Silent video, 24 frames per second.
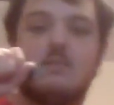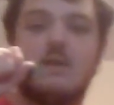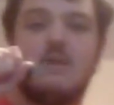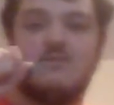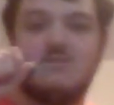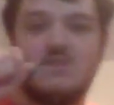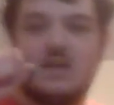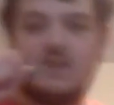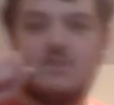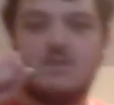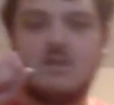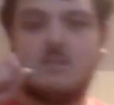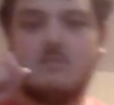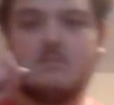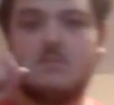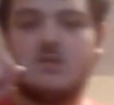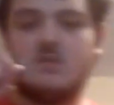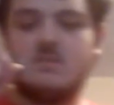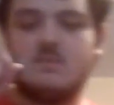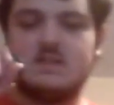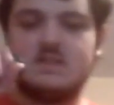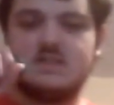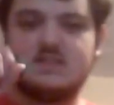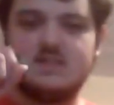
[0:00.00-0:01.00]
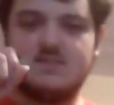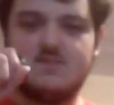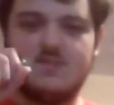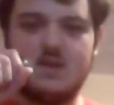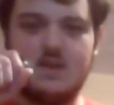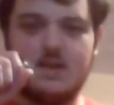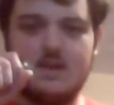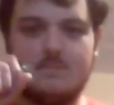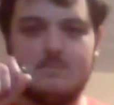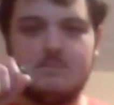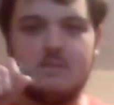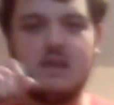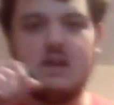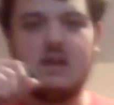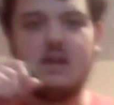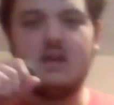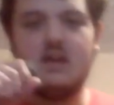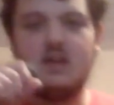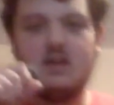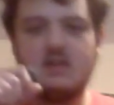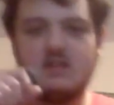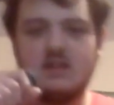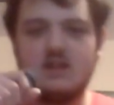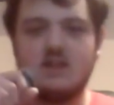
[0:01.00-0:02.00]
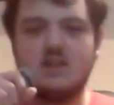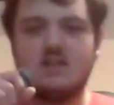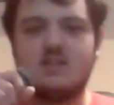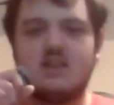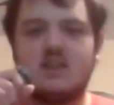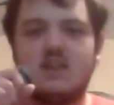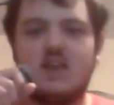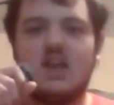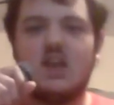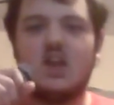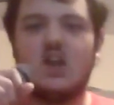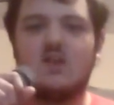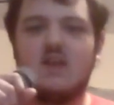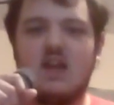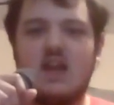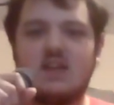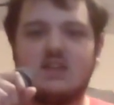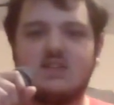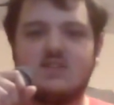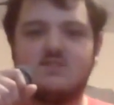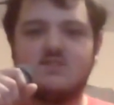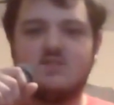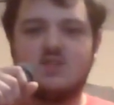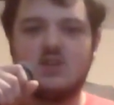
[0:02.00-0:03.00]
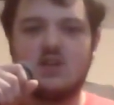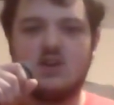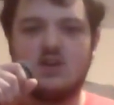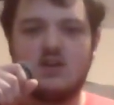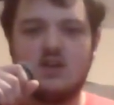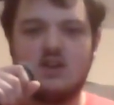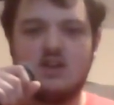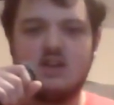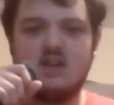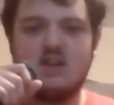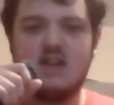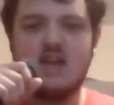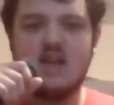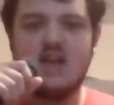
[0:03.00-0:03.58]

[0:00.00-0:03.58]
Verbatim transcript: of my favorite moments of him. Click the interactive card